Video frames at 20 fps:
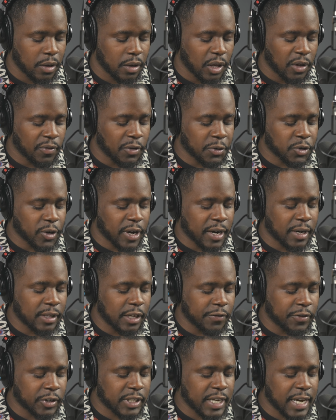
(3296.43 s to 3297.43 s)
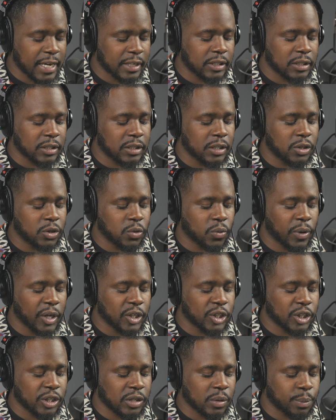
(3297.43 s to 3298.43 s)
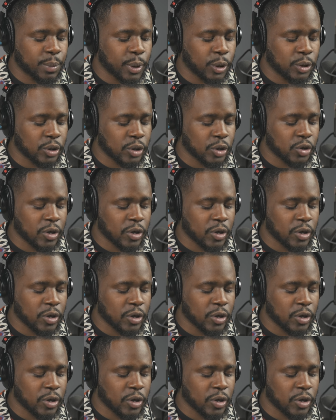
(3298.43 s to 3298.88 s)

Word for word: If you're trying to leave a toxic situation and a person